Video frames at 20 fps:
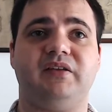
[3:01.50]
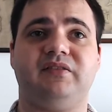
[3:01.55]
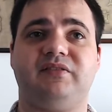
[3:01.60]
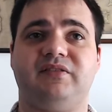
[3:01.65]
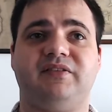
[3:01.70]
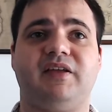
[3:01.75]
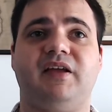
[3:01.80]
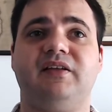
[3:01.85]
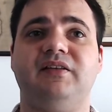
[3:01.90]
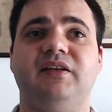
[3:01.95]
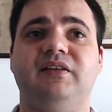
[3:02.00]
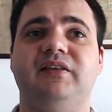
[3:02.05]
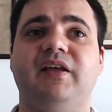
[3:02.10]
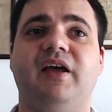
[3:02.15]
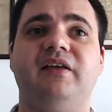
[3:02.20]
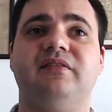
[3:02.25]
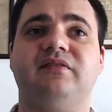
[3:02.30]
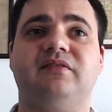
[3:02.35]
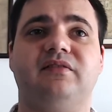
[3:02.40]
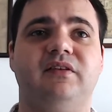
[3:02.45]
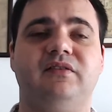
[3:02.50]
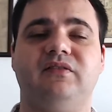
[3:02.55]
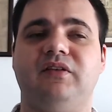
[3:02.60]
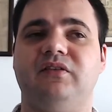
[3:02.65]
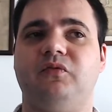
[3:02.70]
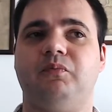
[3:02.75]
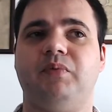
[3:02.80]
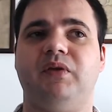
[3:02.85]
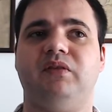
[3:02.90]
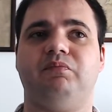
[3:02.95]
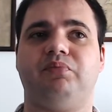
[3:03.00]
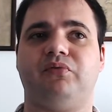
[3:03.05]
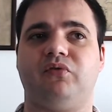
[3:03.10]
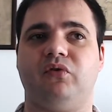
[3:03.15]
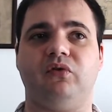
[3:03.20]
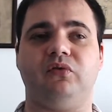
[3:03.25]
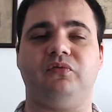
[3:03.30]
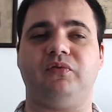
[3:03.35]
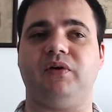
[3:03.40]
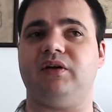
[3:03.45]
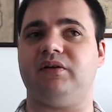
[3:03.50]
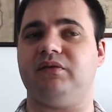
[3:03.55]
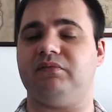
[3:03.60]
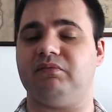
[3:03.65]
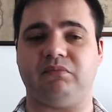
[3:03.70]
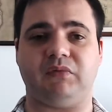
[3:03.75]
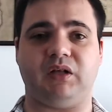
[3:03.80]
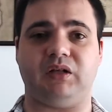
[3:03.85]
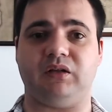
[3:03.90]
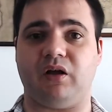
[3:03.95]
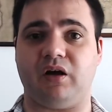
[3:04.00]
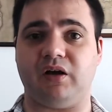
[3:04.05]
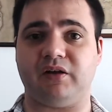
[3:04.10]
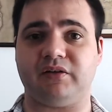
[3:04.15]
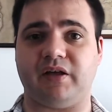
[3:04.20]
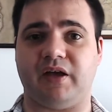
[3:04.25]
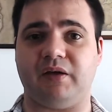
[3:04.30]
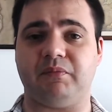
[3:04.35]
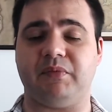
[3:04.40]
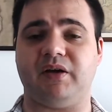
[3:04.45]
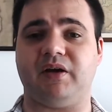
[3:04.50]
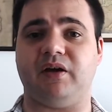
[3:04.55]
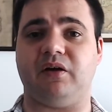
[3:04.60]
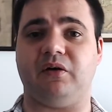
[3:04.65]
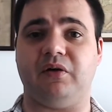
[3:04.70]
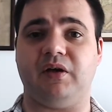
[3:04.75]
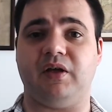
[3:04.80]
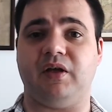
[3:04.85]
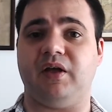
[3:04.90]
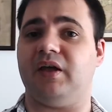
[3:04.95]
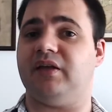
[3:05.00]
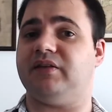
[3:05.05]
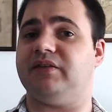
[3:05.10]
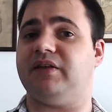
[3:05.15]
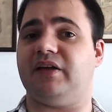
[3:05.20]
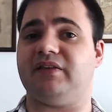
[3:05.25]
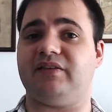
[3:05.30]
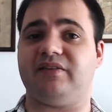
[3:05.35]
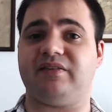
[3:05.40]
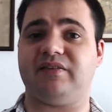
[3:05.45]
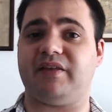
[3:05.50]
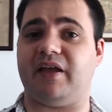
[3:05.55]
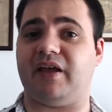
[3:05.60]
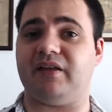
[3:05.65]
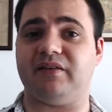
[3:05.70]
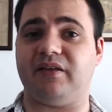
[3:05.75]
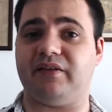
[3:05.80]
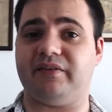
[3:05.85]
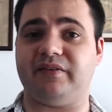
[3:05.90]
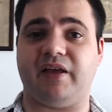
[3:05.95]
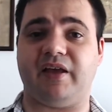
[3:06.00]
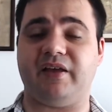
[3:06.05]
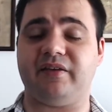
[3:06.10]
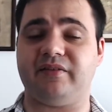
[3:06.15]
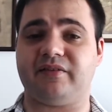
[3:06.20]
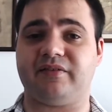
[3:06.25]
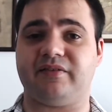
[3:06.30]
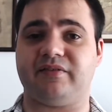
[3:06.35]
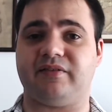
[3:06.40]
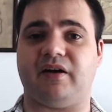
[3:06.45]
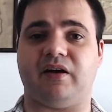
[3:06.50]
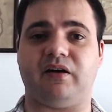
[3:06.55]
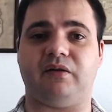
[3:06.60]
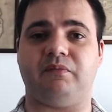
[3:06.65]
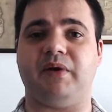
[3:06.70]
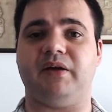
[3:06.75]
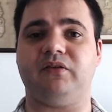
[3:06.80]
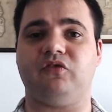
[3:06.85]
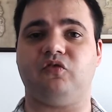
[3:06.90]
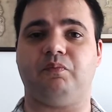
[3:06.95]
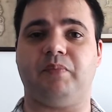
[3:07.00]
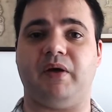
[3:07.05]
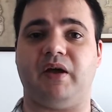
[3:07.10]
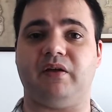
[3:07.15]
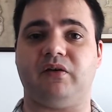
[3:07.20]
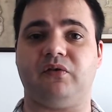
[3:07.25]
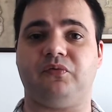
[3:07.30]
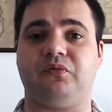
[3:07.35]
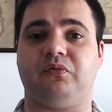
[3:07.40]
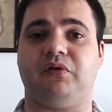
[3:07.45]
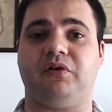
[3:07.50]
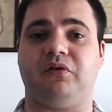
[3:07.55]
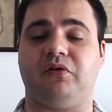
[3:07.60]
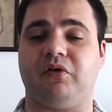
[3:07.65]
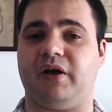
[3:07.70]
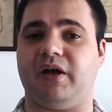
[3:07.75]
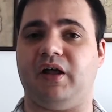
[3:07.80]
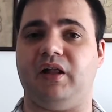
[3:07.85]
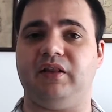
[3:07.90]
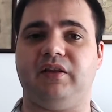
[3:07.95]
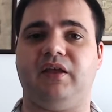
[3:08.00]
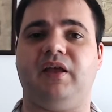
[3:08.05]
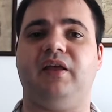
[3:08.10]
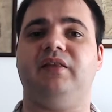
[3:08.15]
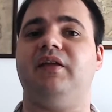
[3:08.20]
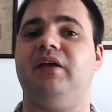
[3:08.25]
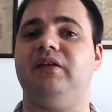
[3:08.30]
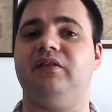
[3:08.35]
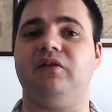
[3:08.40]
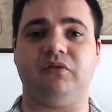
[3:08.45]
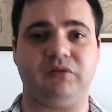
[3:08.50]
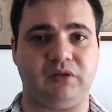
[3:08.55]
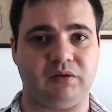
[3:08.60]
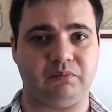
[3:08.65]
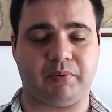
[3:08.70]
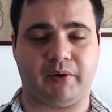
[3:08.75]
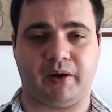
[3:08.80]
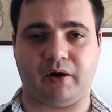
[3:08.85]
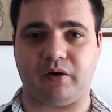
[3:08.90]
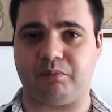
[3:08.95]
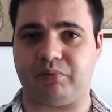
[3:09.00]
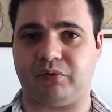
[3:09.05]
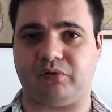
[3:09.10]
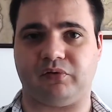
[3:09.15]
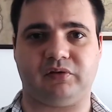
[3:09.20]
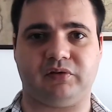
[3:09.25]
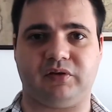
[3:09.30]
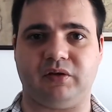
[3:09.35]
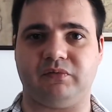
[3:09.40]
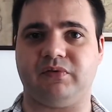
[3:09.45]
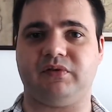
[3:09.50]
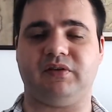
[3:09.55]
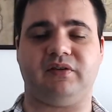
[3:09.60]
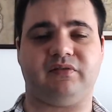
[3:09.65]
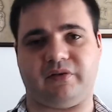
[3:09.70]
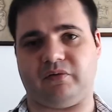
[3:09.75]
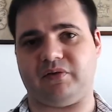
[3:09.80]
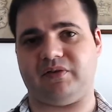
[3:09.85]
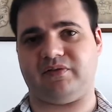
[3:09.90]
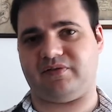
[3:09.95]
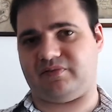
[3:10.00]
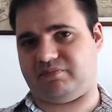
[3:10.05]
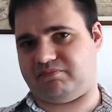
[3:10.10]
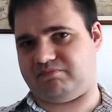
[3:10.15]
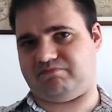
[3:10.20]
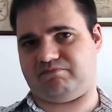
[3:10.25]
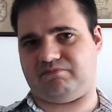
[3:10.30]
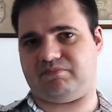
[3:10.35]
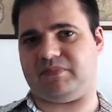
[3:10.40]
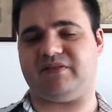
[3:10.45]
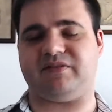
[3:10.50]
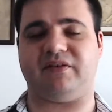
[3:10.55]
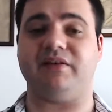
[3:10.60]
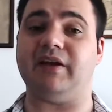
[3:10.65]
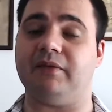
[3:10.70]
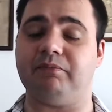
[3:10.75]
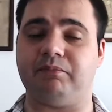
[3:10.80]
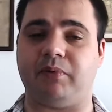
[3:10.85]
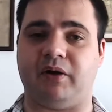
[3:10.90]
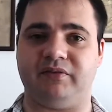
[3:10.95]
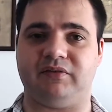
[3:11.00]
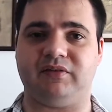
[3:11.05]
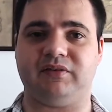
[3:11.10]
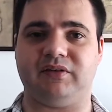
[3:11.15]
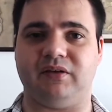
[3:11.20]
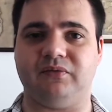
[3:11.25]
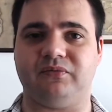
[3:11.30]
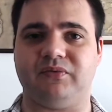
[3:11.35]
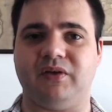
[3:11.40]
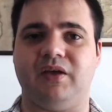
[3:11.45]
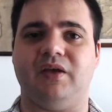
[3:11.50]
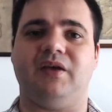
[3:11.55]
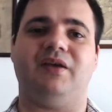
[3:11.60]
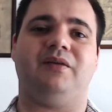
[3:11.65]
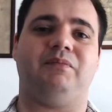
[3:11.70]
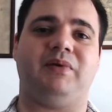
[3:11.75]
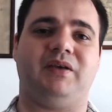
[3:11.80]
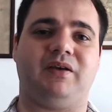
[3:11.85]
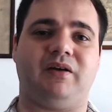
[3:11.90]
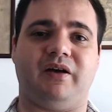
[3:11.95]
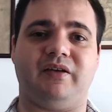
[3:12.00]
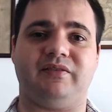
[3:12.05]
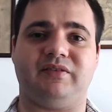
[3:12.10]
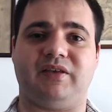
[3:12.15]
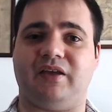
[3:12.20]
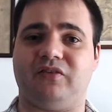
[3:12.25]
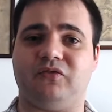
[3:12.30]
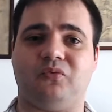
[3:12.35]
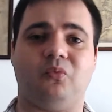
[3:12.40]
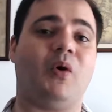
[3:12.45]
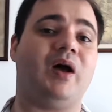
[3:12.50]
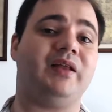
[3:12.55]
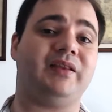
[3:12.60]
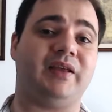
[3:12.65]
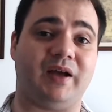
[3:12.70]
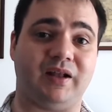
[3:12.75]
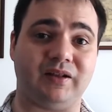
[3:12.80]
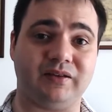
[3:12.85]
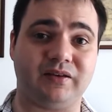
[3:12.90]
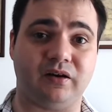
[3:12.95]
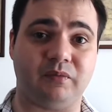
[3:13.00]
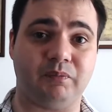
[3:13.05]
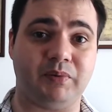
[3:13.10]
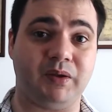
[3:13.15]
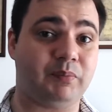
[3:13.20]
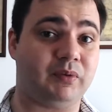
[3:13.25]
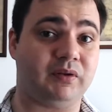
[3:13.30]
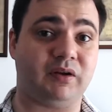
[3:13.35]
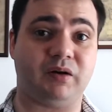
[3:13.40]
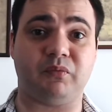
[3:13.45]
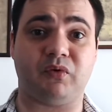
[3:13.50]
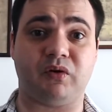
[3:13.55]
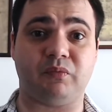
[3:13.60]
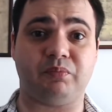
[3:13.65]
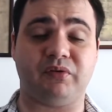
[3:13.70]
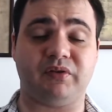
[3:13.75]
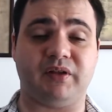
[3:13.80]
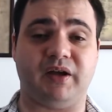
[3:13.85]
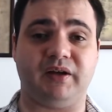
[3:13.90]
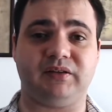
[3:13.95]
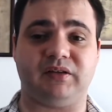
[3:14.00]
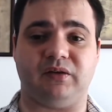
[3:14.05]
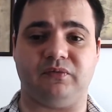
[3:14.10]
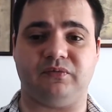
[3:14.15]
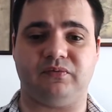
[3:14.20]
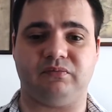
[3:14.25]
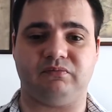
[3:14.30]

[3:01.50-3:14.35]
Standing desks, it's been proven a long time ago that standing desks are much better for your health and they don't impair productivity. So it's a net positive because guess what? Healthier people are more productive.